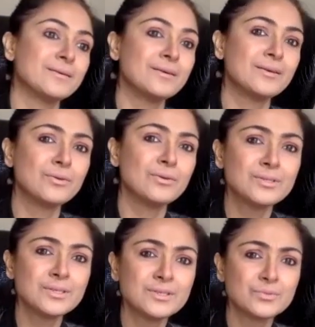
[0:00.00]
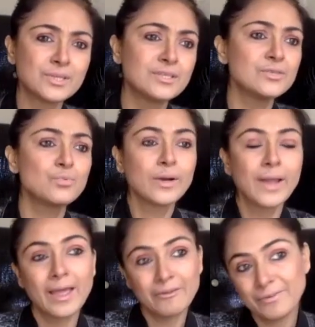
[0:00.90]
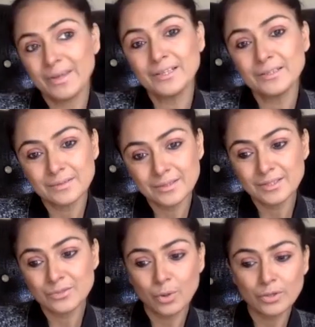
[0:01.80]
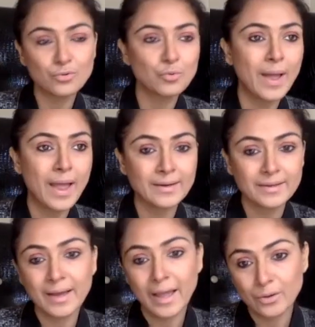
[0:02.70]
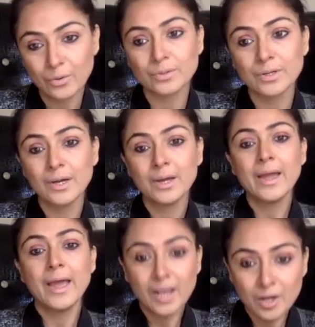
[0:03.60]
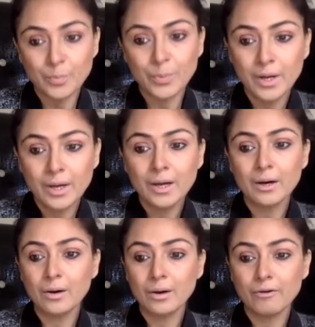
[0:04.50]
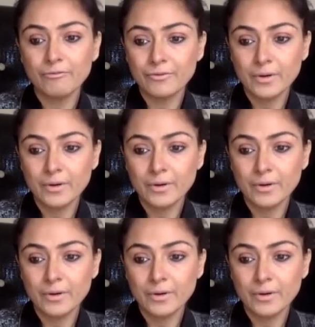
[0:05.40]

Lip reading: you know, just this is what I feel, this is what through my acting I could help of